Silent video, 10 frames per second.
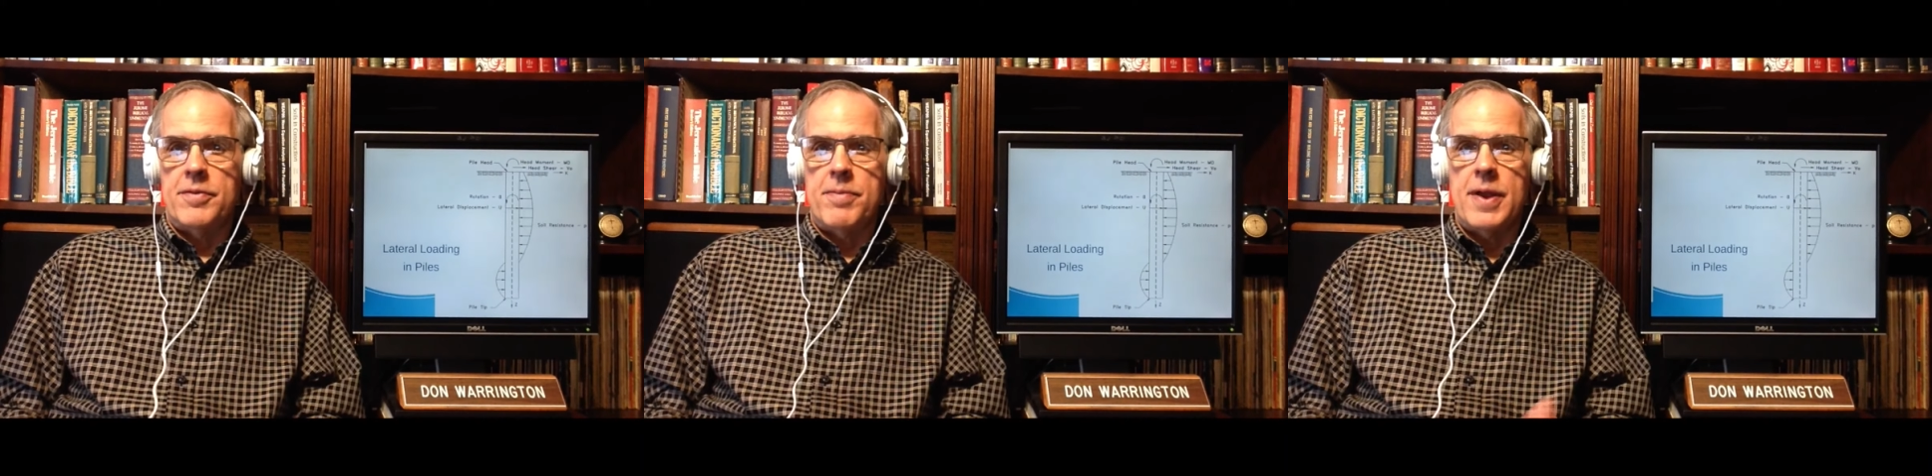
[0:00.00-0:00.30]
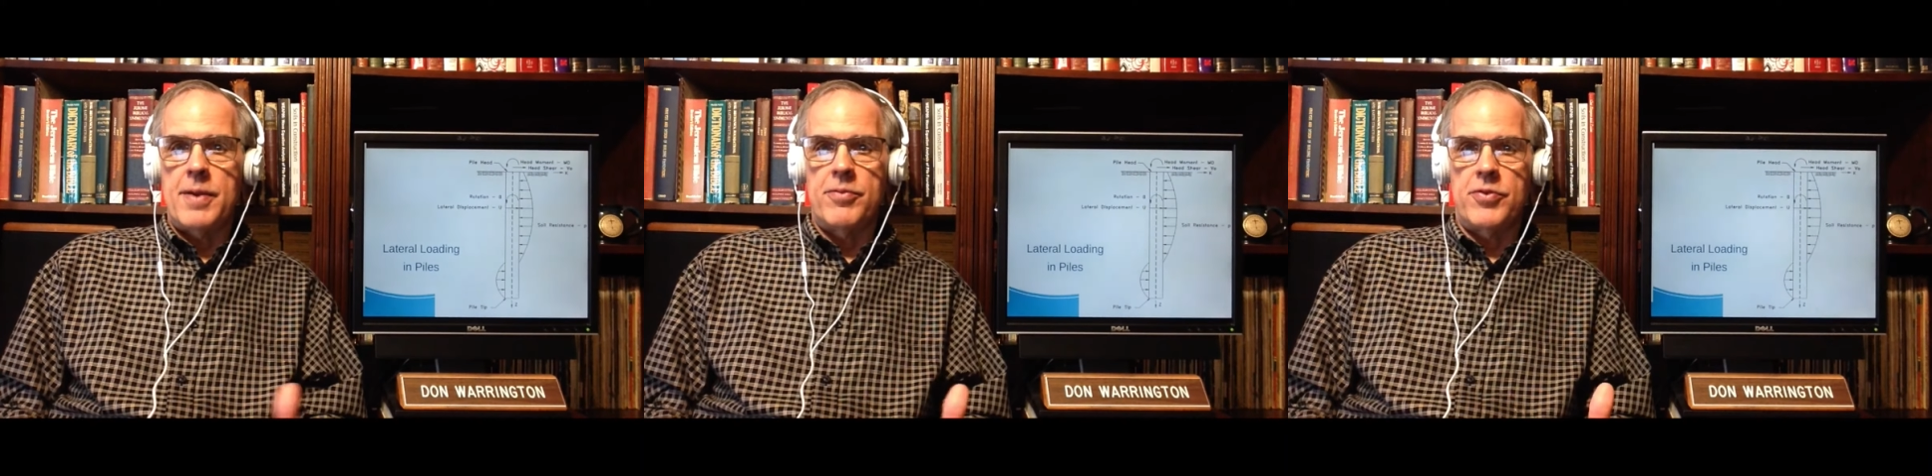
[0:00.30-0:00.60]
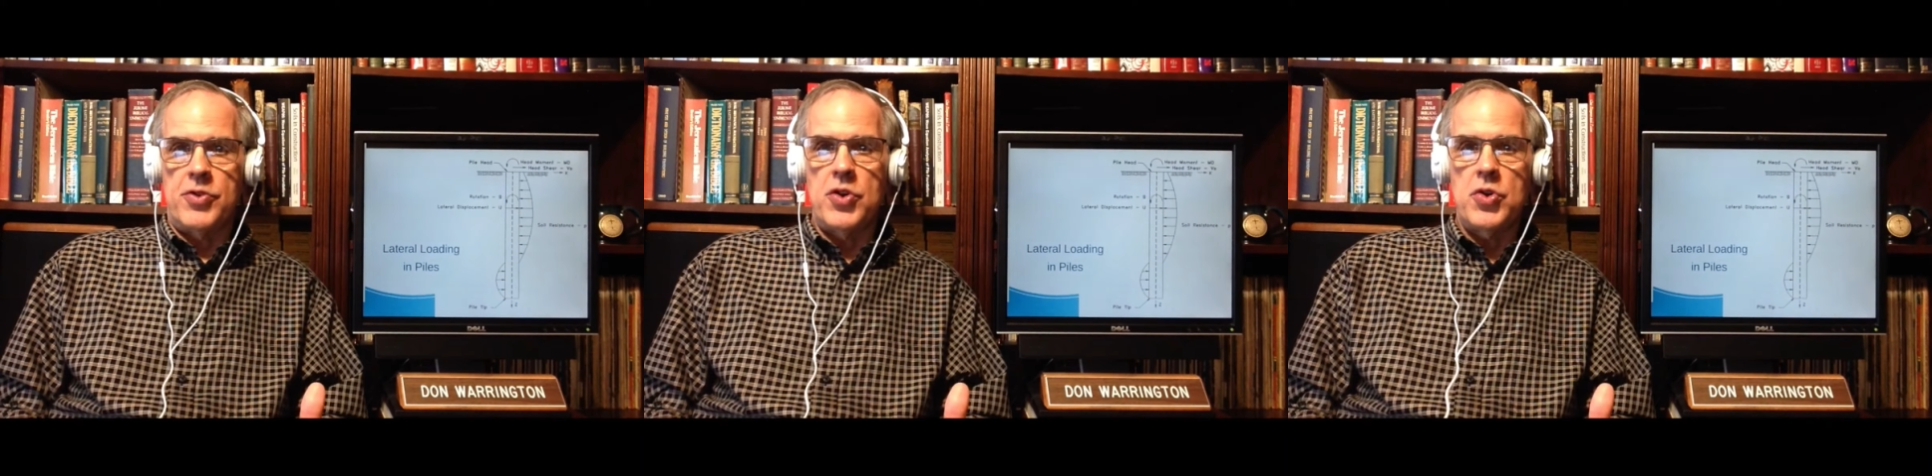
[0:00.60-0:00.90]
beams
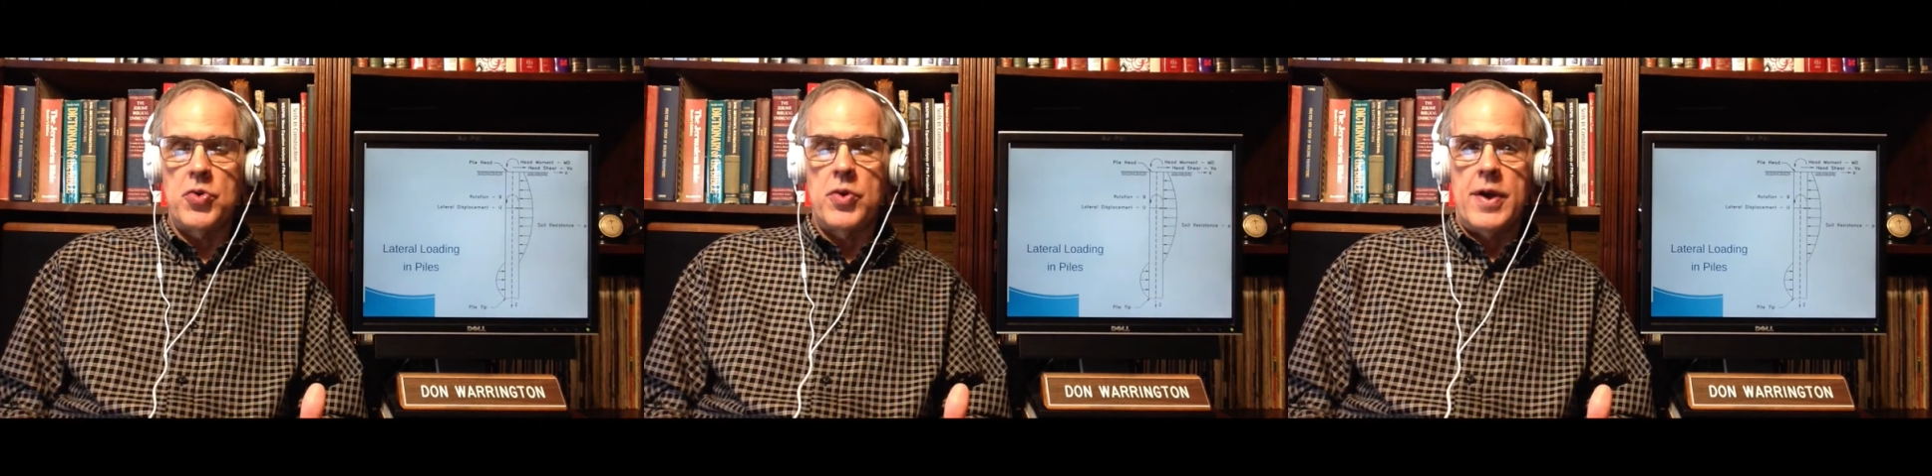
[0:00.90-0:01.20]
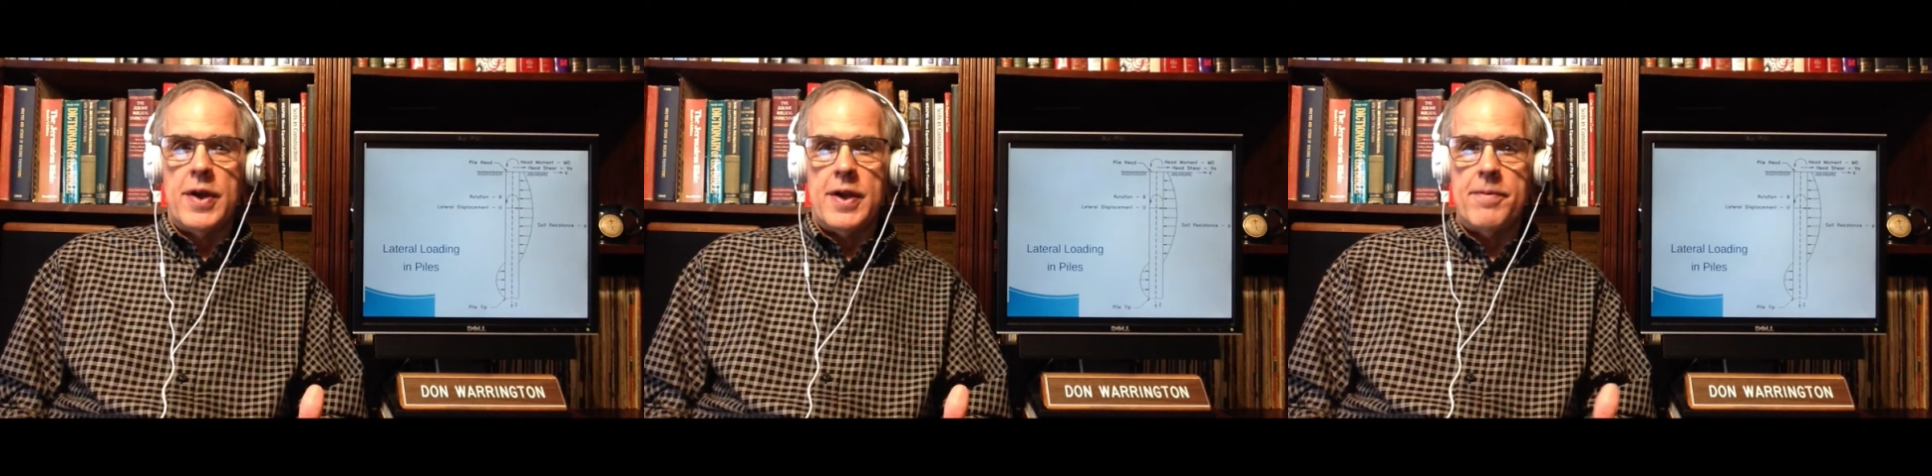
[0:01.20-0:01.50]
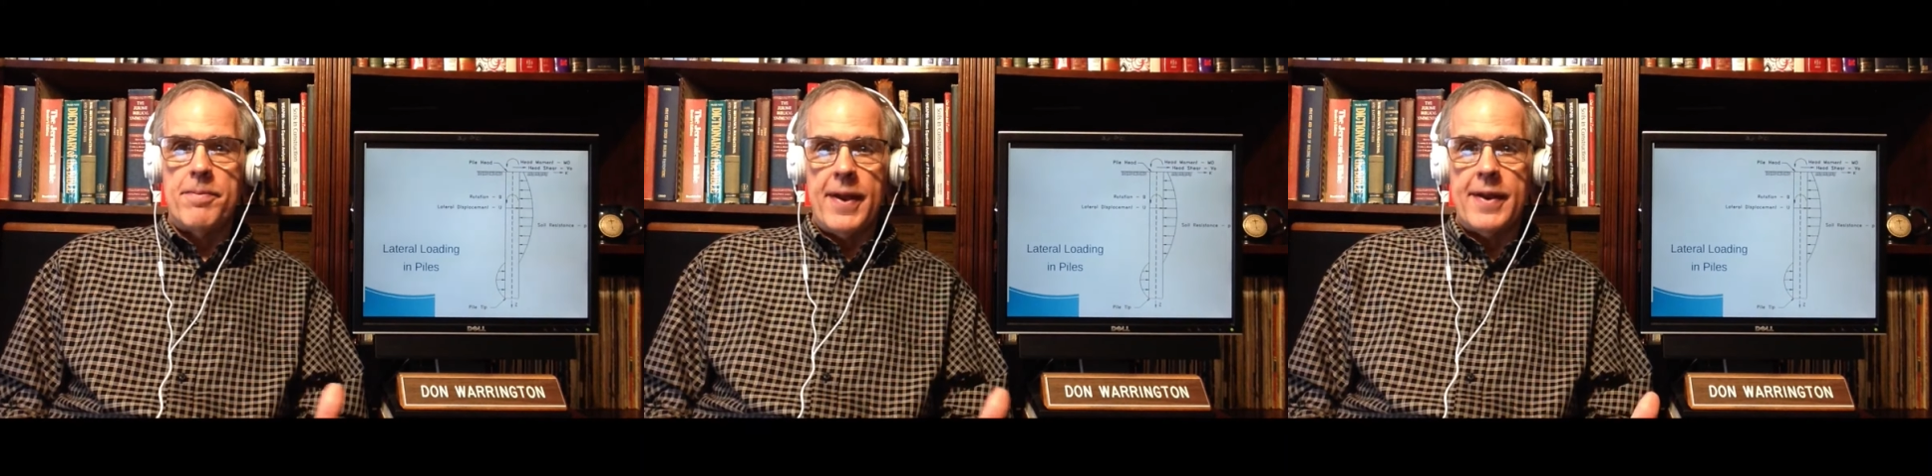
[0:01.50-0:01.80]
do in
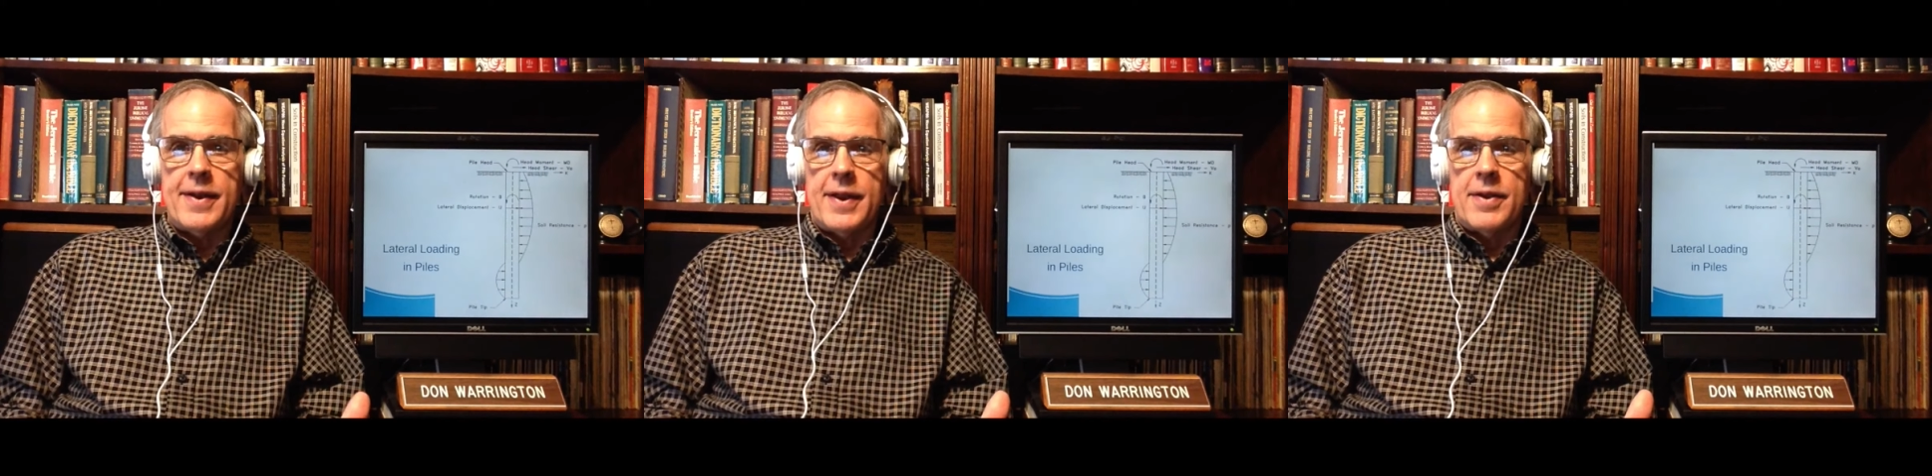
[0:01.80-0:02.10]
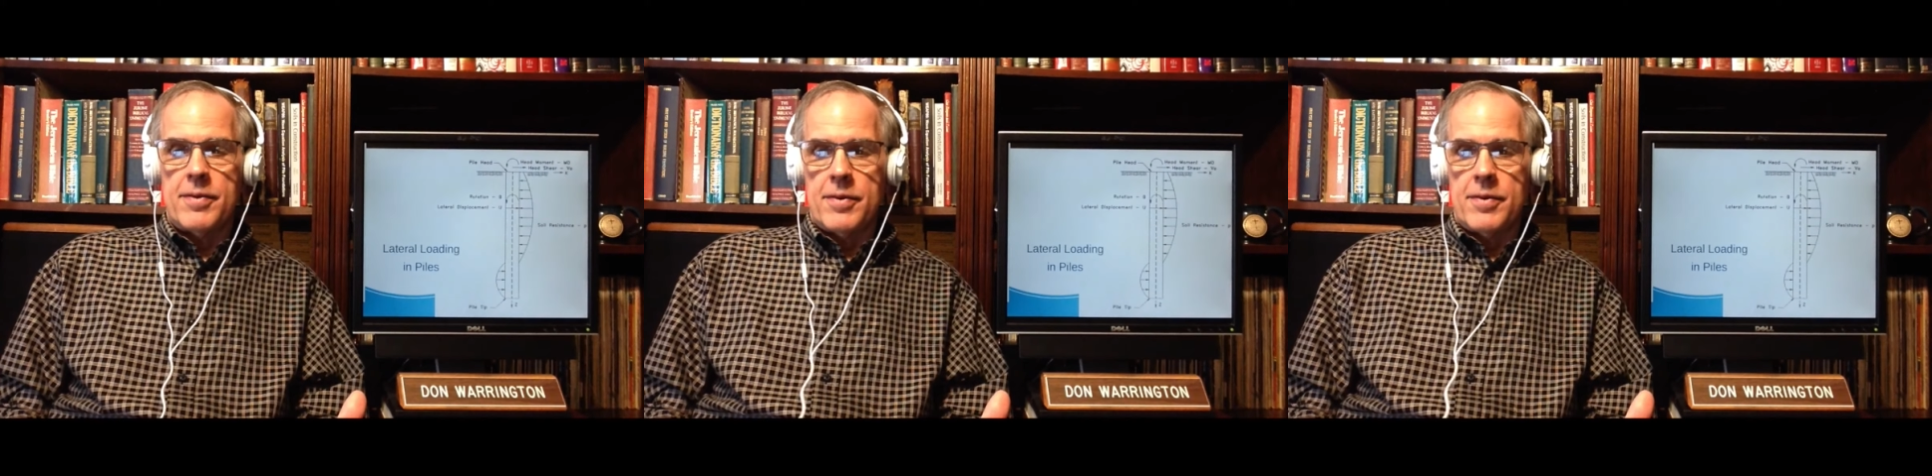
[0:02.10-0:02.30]
bending.